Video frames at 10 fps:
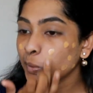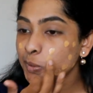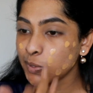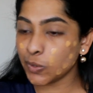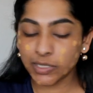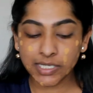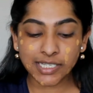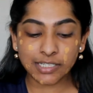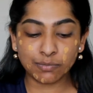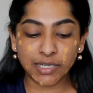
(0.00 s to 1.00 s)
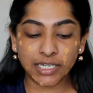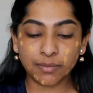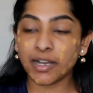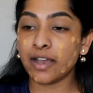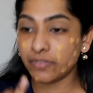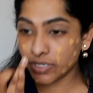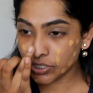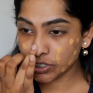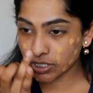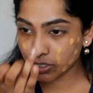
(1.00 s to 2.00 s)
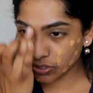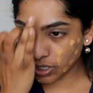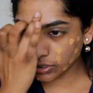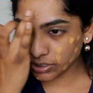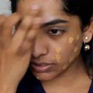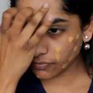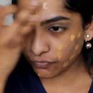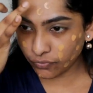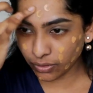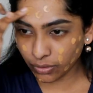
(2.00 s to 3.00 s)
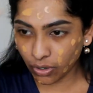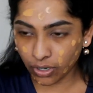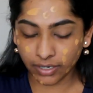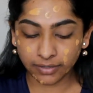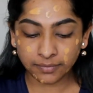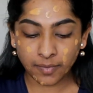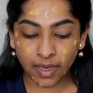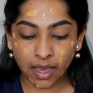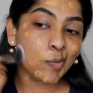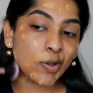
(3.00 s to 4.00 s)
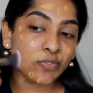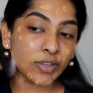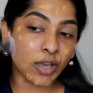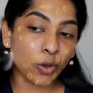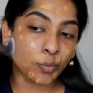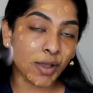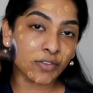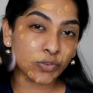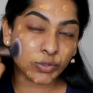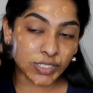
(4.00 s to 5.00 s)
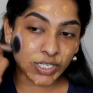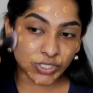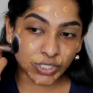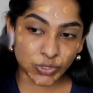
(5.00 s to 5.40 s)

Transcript: So this is medium coverage. It's not full on. I'm buffing out my foundation